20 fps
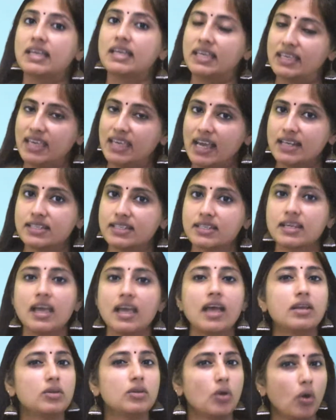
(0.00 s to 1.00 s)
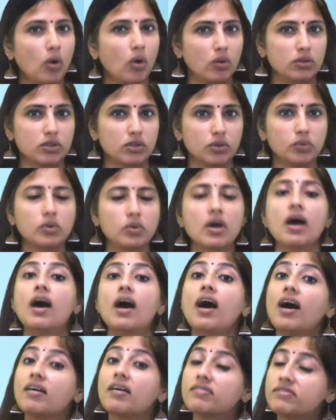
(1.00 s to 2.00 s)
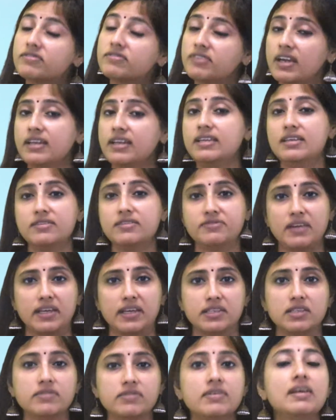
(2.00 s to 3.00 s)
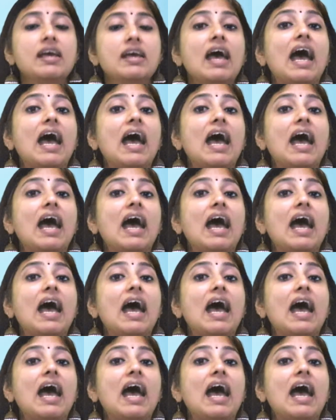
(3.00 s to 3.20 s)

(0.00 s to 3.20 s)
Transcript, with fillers: yet and although are very effective